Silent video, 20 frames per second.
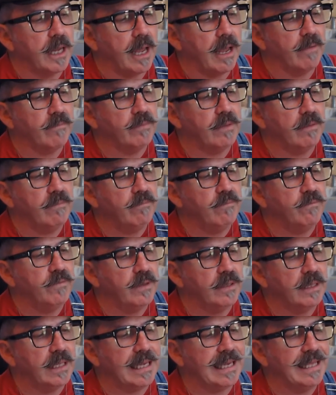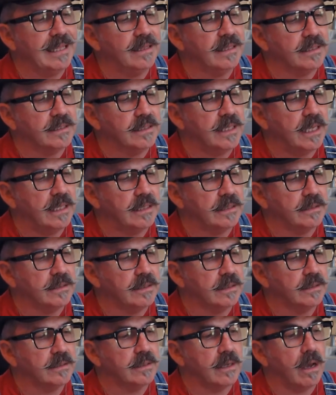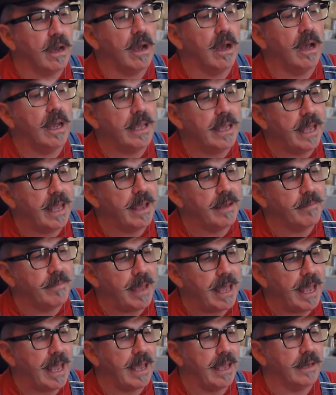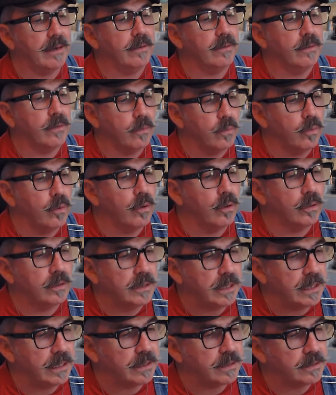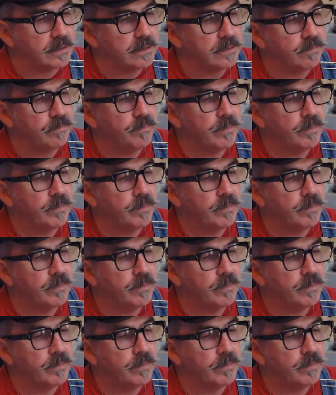have them fill in the sentences "I am" and "the world is."